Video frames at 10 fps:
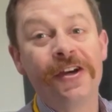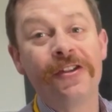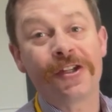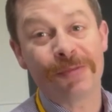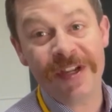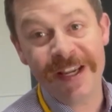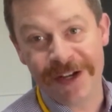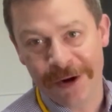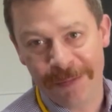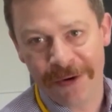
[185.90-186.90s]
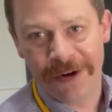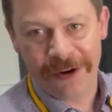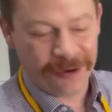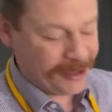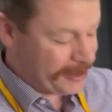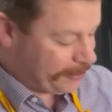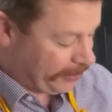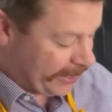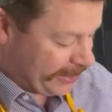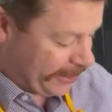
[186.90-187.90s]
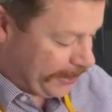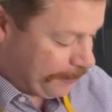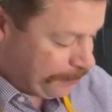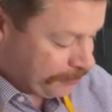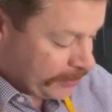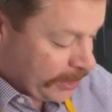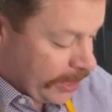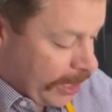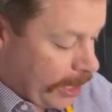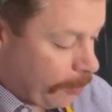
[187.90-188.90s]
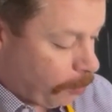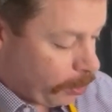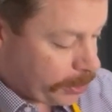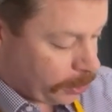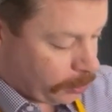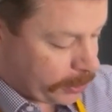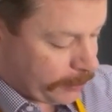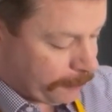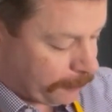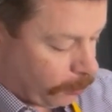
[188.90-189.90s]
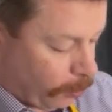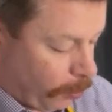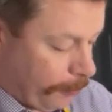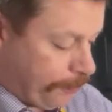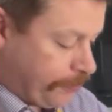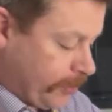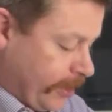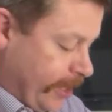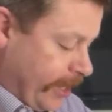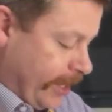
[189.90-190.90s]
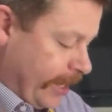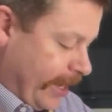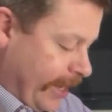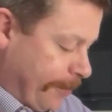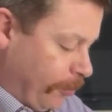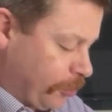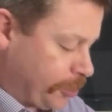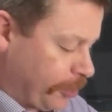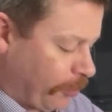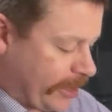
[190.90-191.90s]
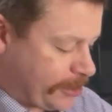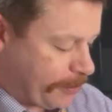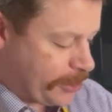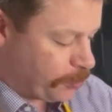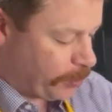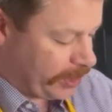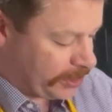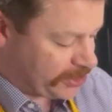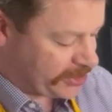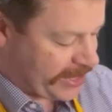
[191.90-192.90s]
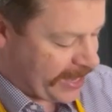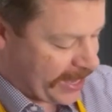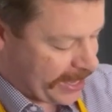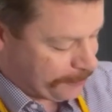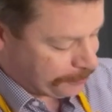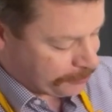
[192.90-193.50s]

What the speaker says: the speed up on your blender. And what you're looking for, most of the recipes will say